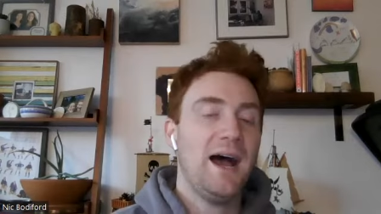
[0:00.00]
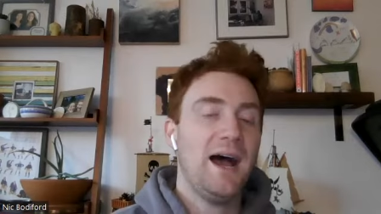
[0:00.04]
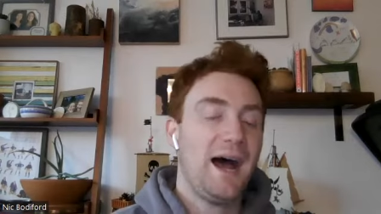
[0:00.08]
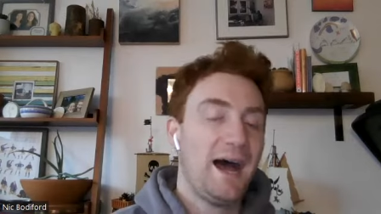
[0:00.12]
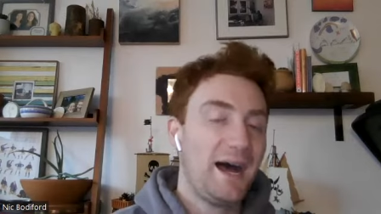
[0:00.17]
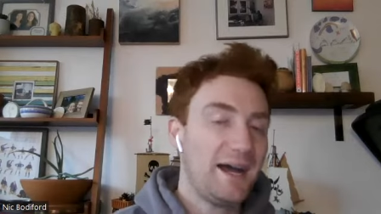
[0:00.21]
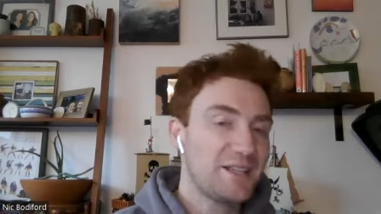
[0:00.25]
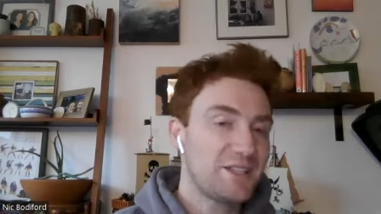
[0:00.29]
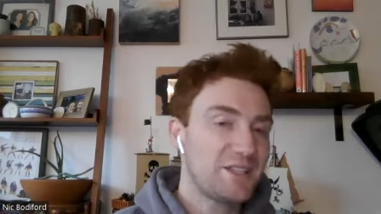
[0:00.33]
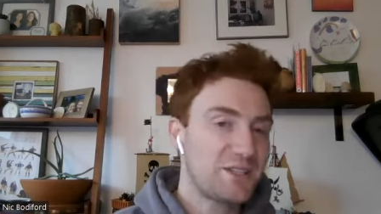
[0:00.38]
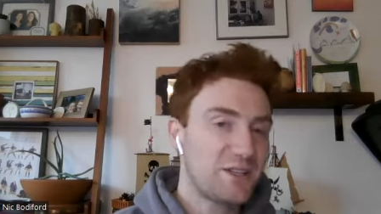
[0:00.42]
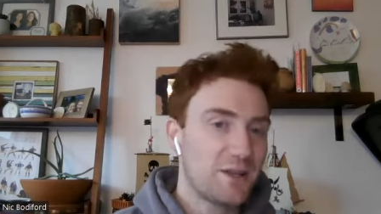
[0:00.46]

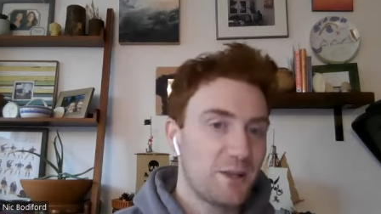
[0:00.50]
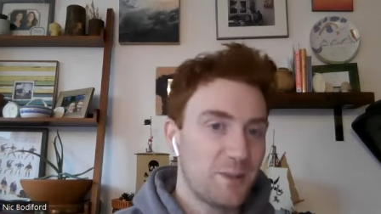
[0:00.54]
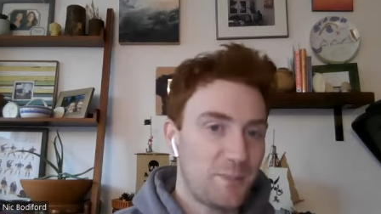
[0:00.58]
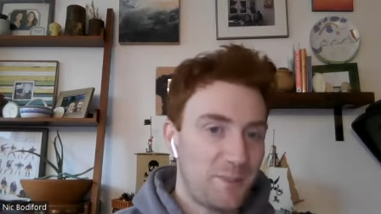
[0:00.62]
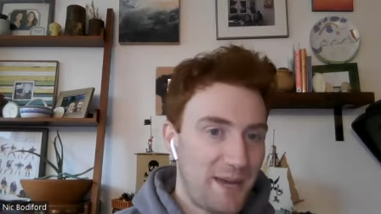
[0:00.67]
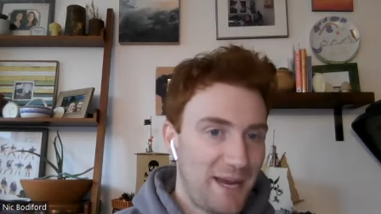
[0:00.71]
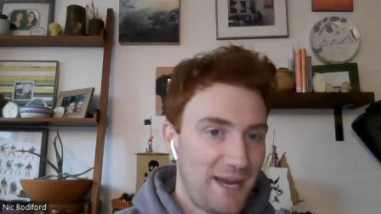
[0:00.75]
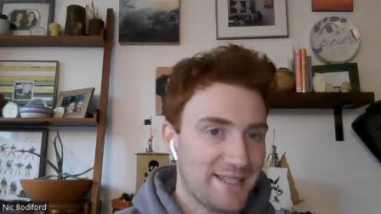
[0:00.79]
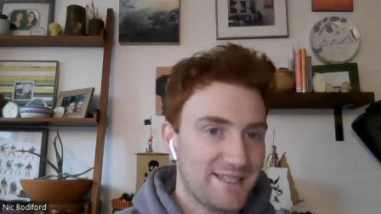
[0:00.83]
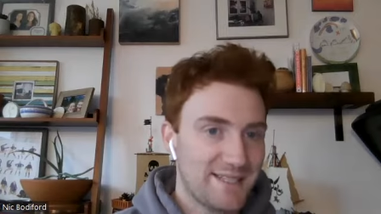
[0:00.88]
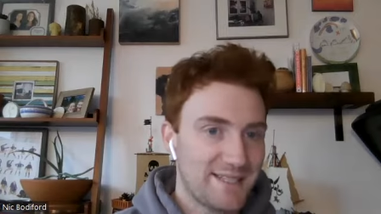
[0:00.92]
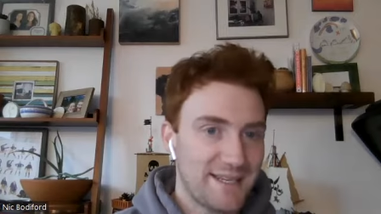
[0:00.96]
As to the
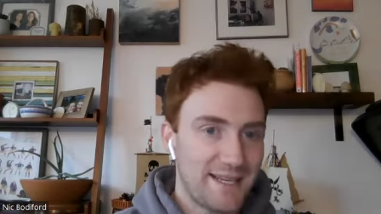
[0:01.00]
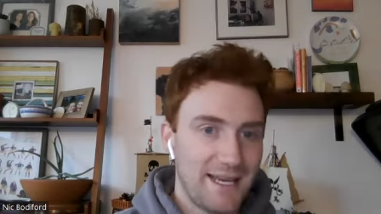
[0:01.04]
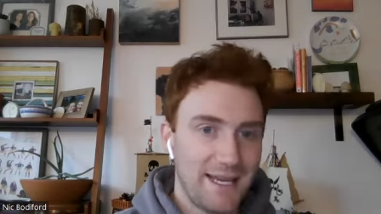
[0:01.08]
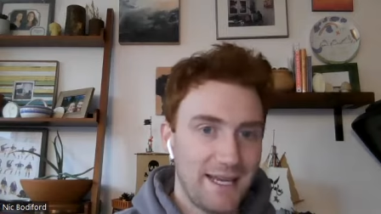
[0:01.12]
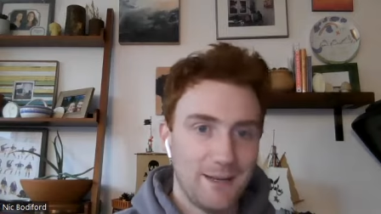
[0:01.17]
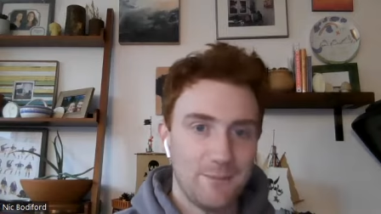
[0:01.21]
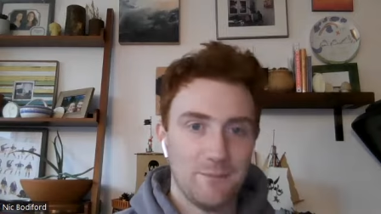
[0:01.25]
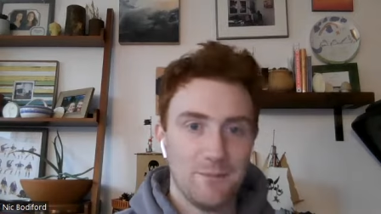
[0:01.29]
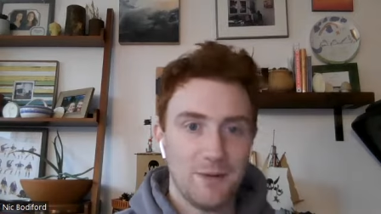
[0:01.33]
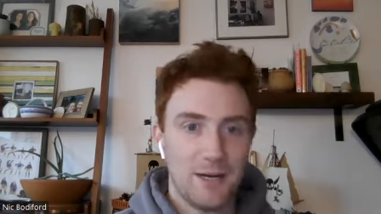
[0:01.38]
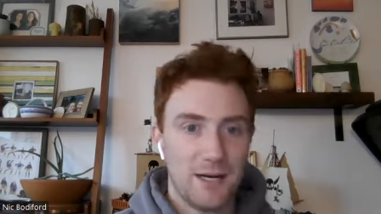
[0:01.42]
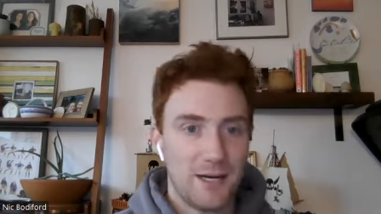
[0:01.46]
passing
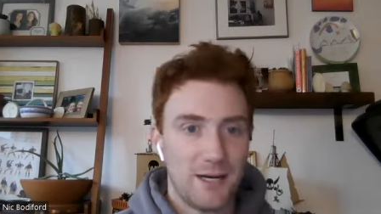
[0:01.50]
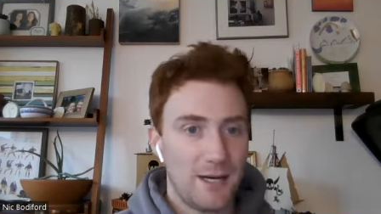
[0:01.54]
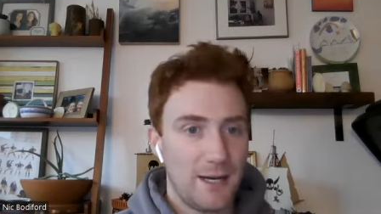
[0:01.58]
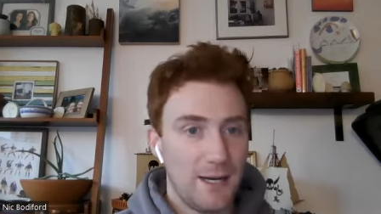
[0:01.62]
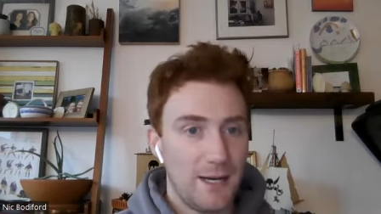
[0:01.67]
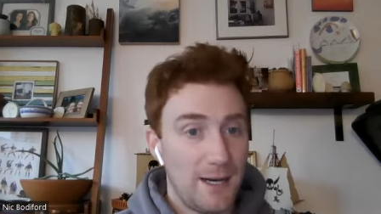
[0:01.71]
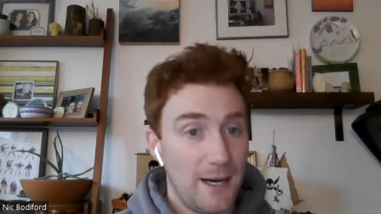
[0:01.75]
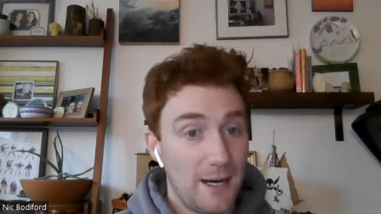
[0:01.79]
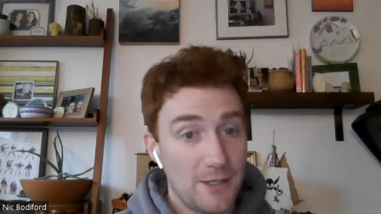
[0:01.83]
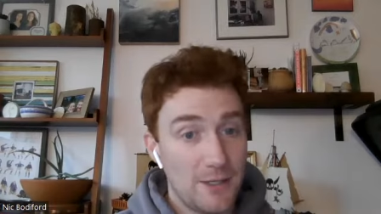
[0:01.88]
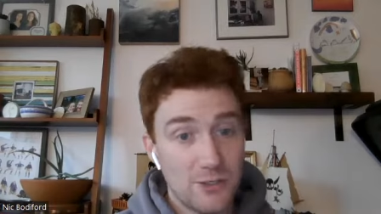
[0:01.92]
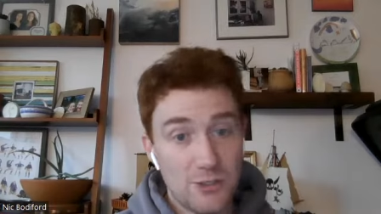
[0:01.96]
game,
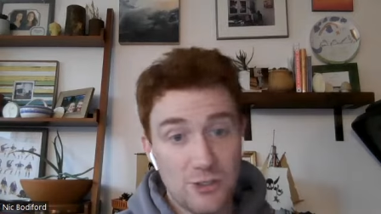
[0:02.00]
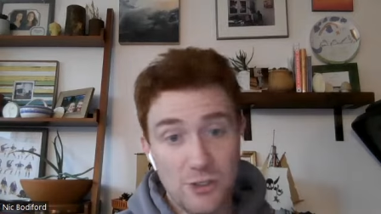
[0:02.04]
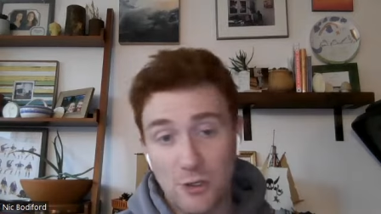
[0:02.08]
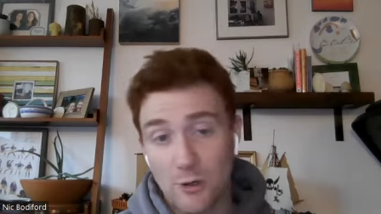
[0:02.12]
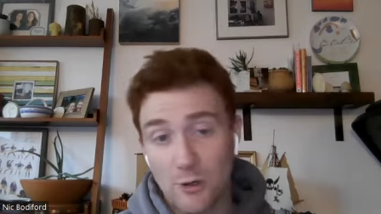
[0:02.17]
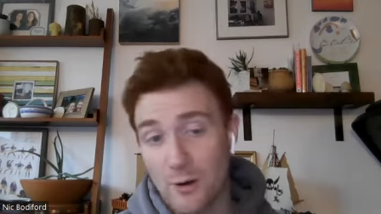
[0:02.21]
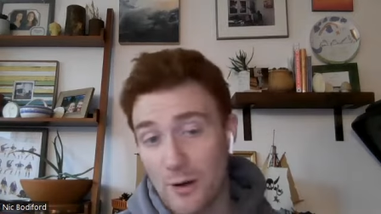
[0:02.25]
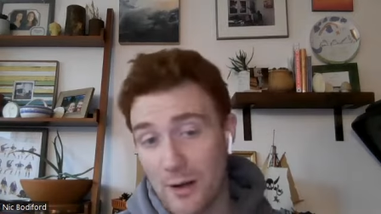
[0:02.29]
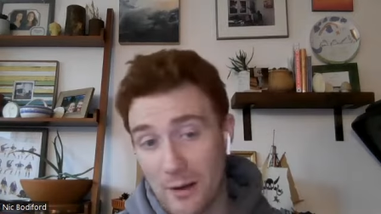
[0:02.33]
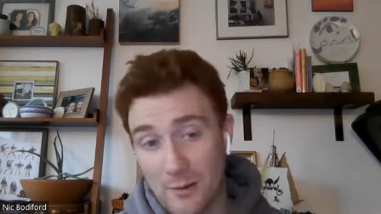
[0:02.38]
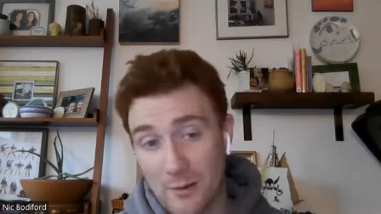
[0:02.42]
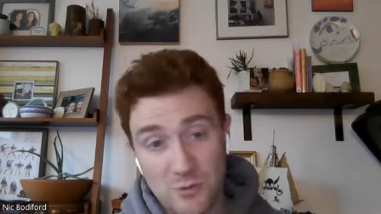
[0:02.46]
uh,
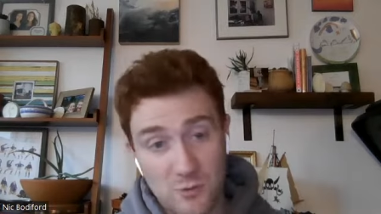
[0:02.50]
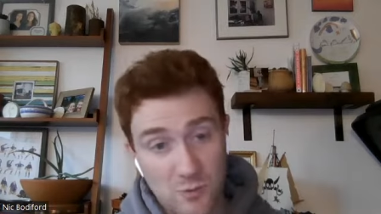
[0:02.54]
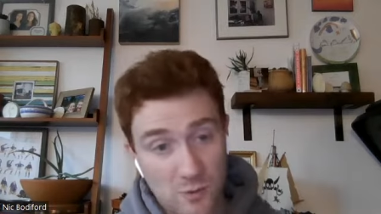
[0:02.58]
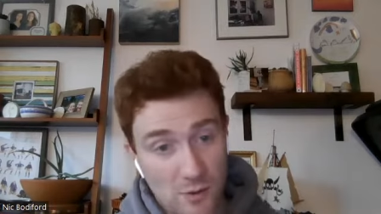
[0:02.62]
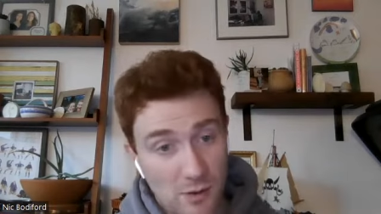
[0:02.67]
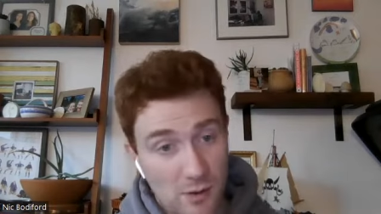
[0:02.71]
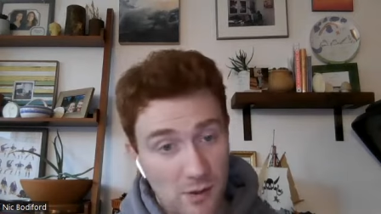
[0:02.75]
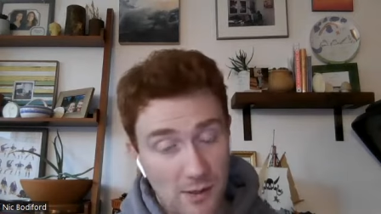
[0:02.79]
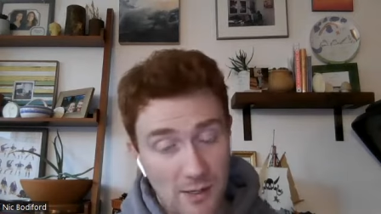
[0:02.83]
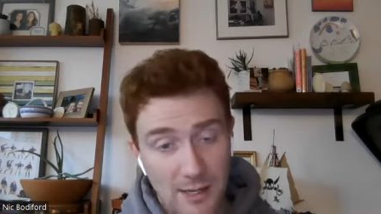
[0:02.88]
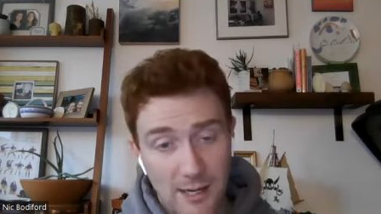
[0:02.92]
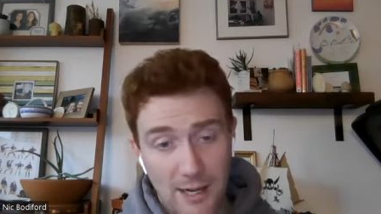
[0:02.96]
so I was
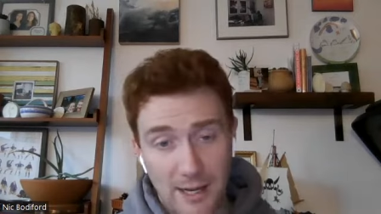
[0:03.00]
wrong.